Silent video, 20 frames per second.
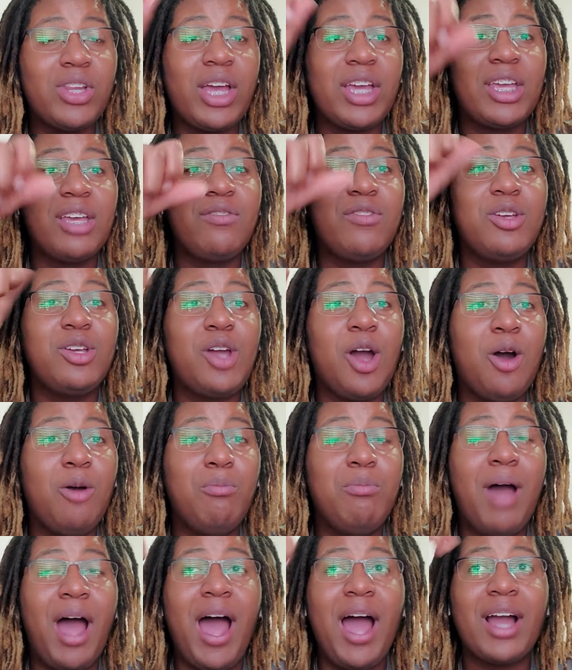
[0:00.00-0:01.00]
If you go
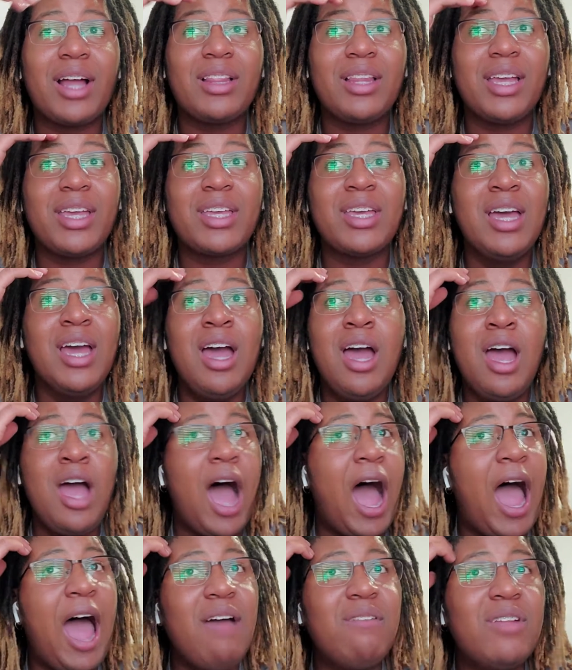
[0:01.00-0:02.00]
back,
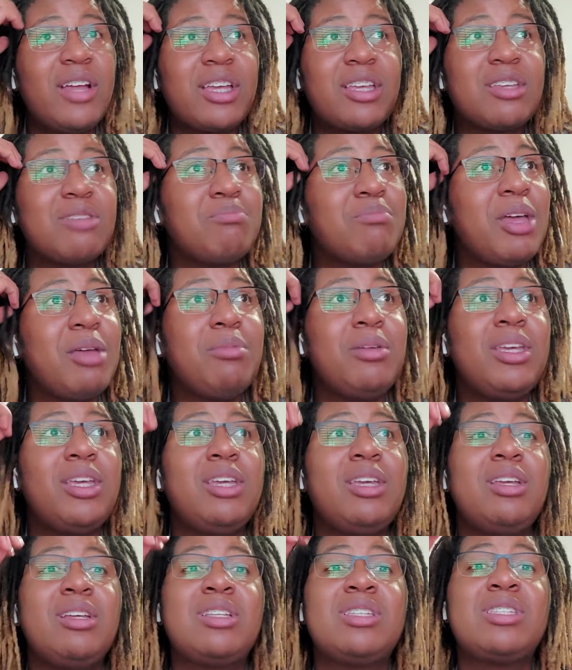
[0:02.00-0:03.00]
I have
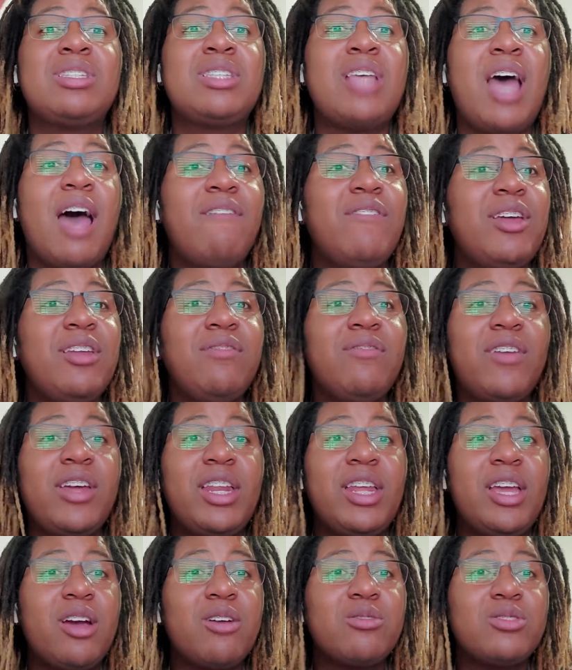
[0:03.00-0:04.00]
maybe 7
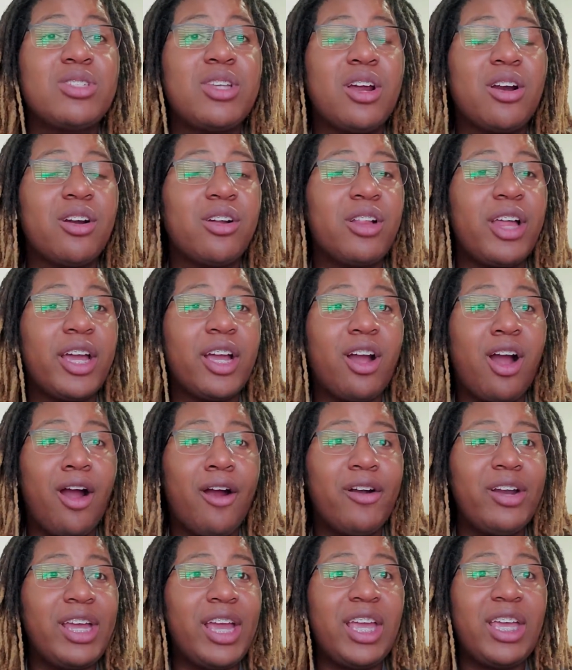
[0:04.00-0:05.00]
videos that are
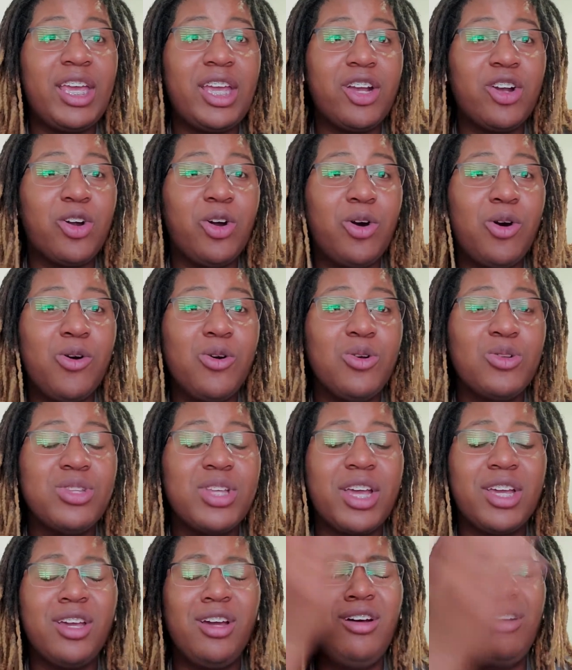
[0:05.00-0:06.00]
already a year
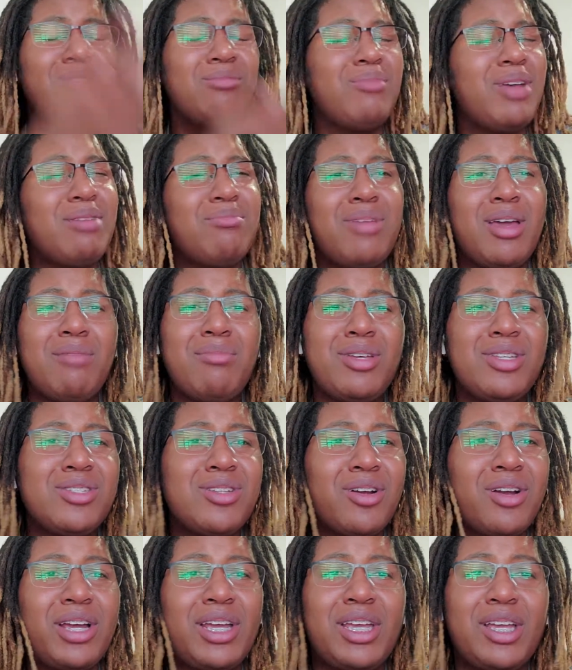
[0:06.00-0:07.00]
old. All my
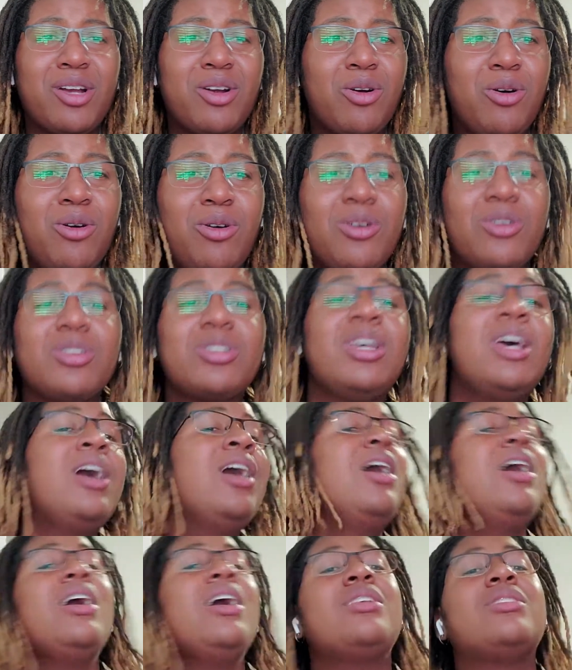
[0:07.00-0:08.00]
babies are a year old.
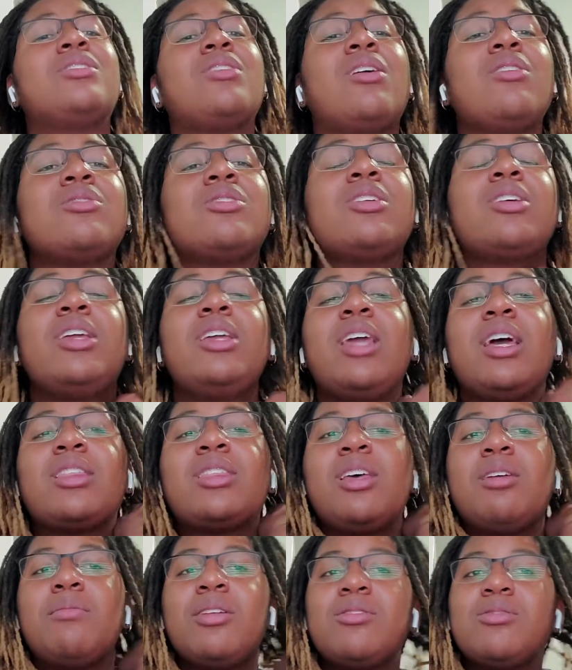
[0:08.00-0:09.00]
And so I was looking
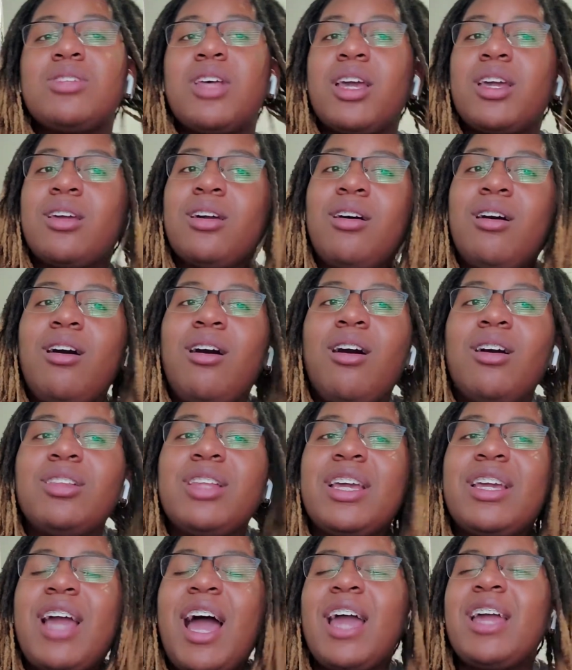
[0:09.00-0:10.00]
at them and I was
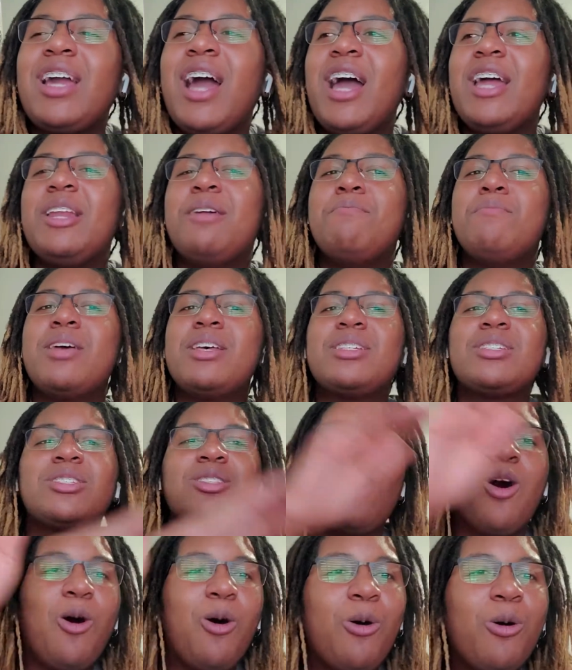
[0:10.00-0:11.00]
I kind of miss
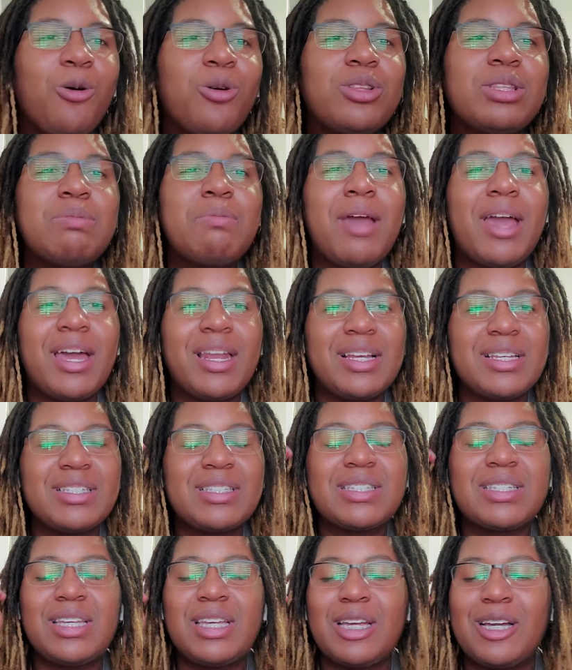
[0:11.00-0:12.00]
the old Manna
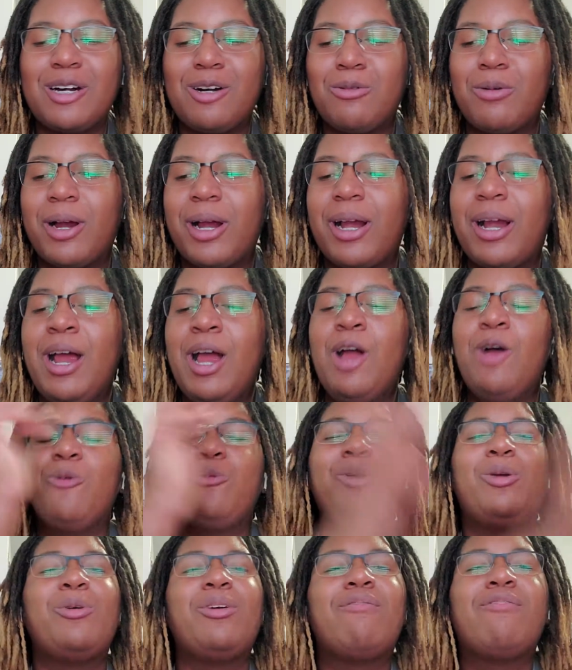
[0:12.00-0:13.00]
Steel where
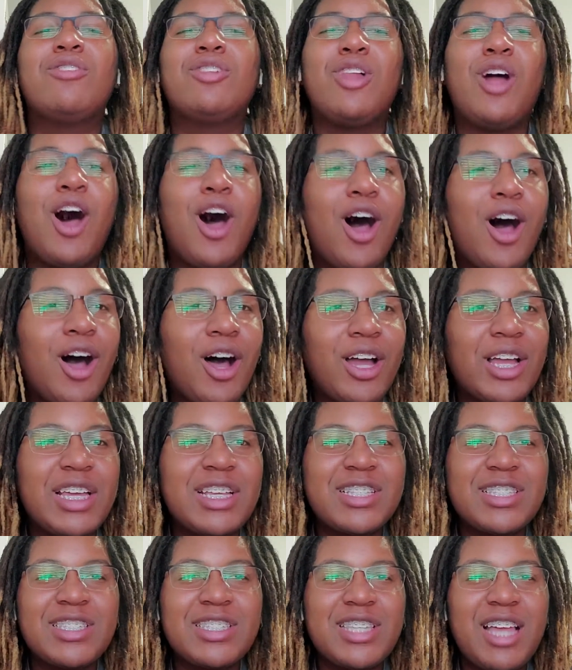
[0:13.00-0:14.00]
we would vlog
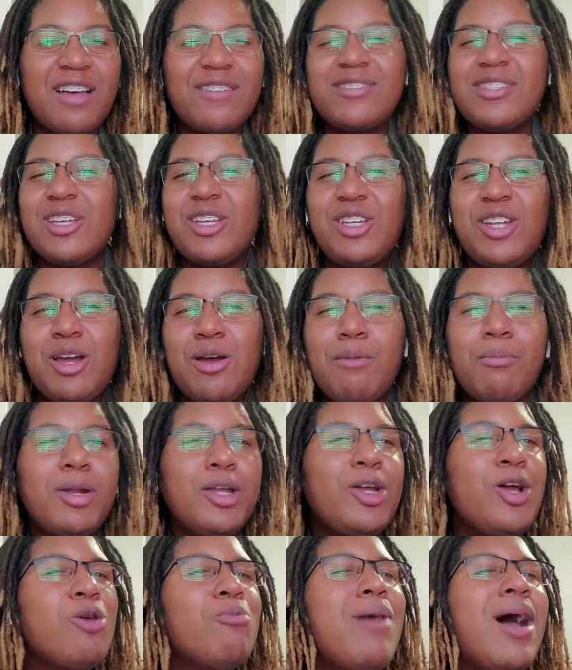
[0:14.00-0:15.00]
and stuff. So, I'm going
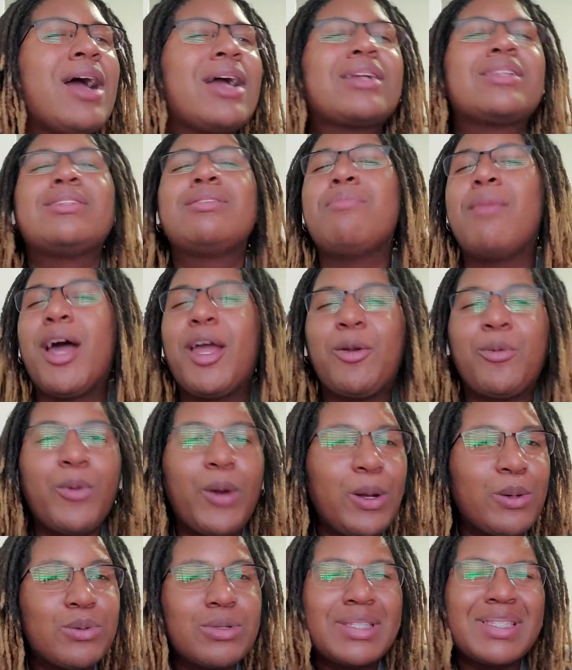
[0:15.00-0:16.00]
to go back to my
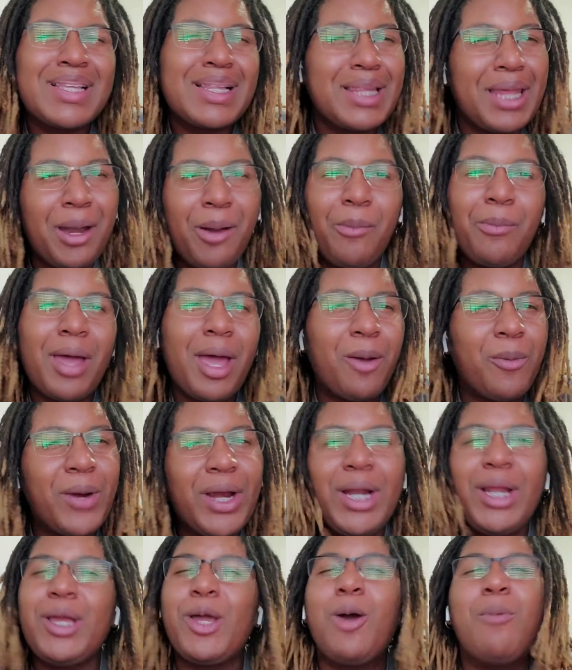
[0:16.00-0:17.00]
roots a little bit.
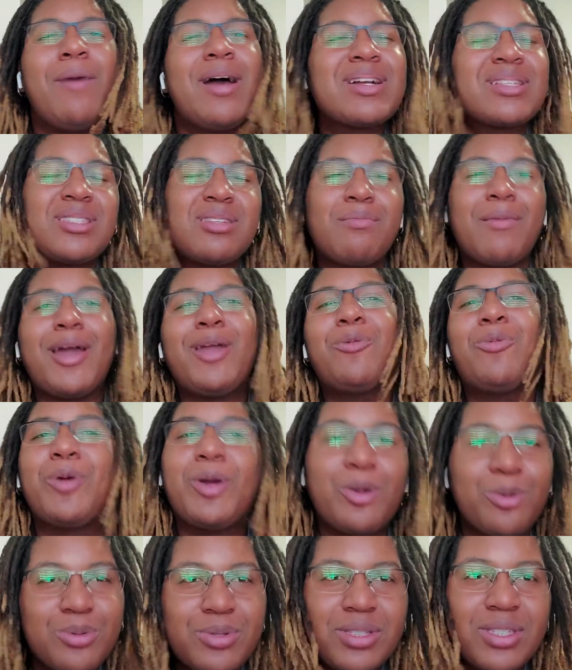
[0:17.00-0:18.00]
We're going to go back to my
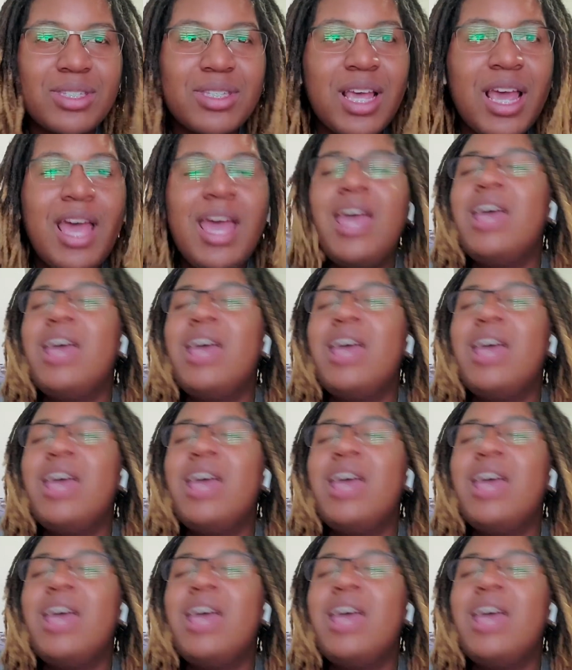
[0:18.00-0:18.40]
roots.